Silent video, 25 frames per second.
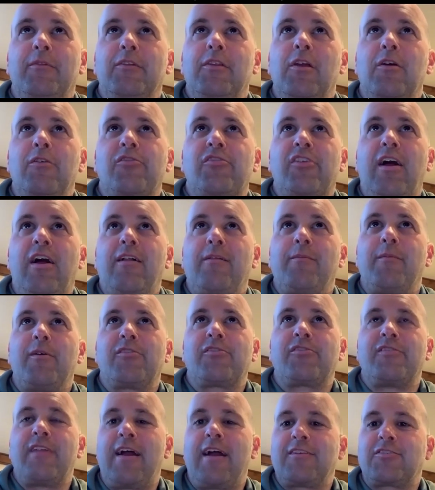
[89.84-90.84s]
Los
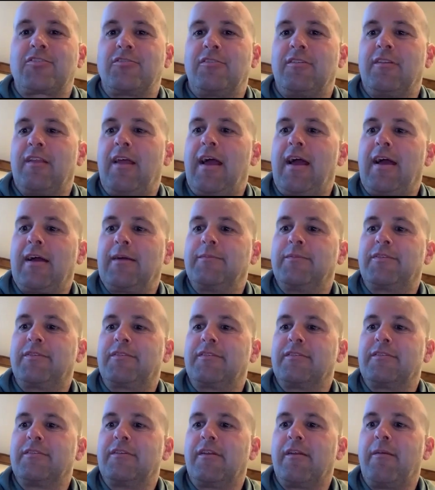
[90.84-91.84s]
Alamos National
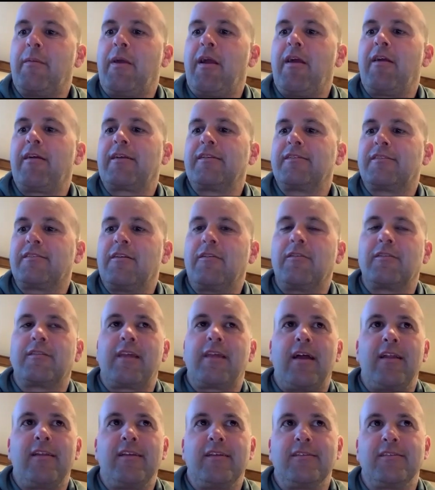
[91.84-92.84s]
Labs. Americans know what
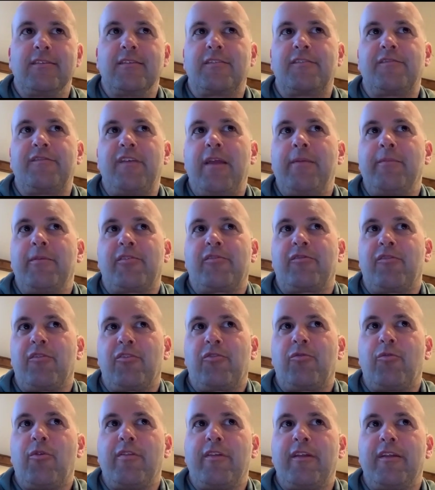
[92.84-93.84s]
that is. It's famous
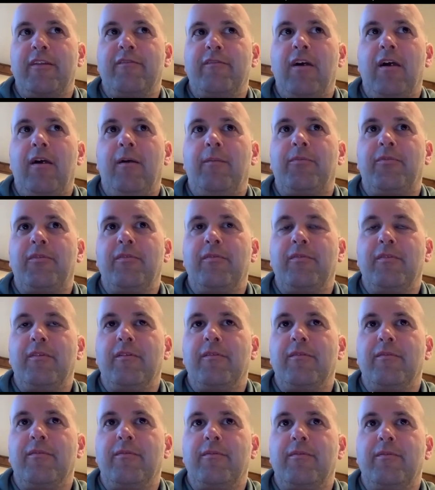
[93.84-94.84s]
for where they developed
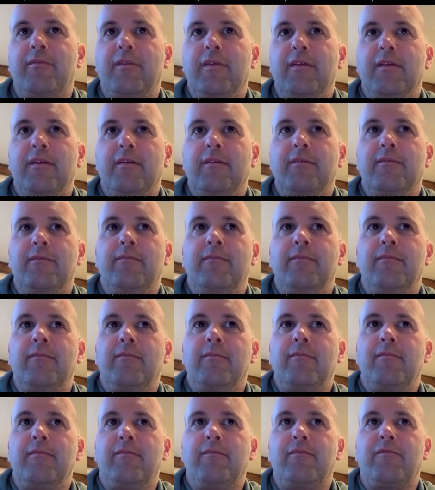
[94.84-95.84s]
the
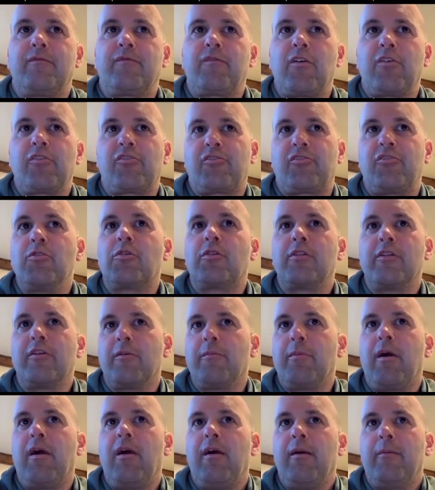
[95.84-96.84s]
first
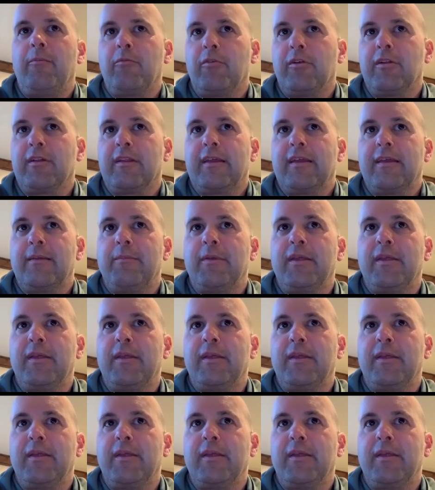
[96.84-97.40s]
nuclear bomb, really.